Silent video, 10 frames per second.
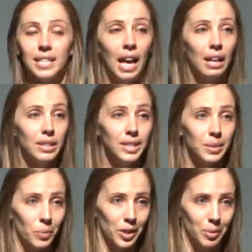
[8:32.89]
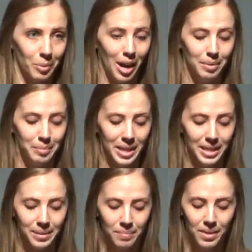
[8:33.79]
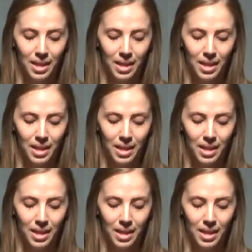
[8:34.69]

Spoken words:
he tells them what the problem is.